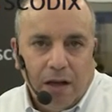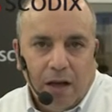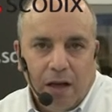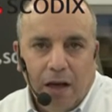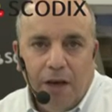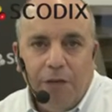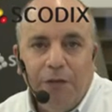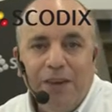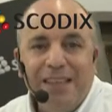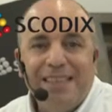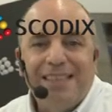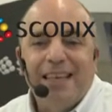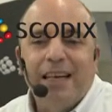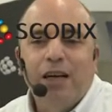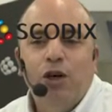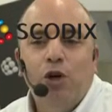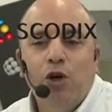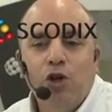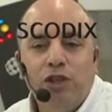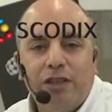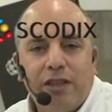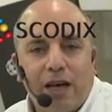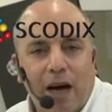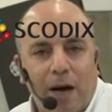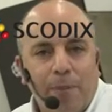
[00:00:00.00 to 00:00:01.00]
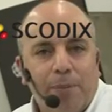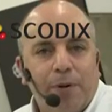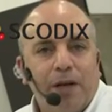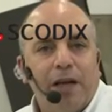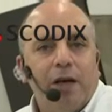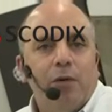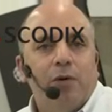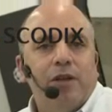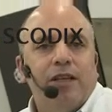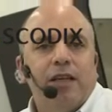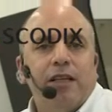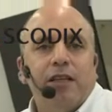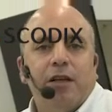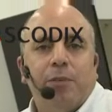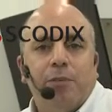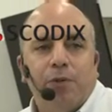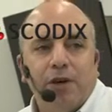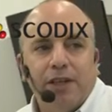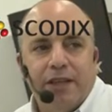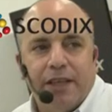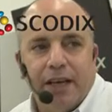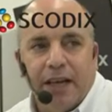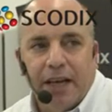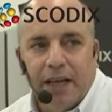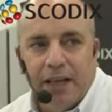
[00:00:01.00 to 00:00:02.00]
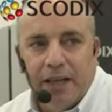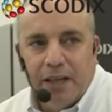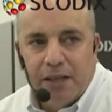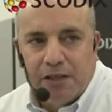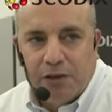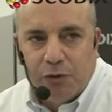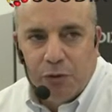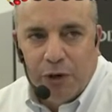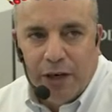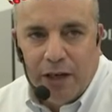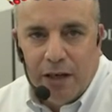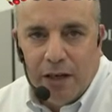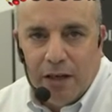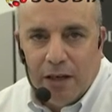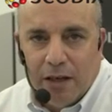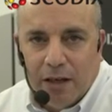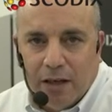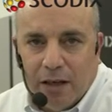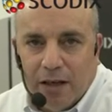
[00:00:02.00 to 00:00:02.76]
If it's a good company within the printing industry,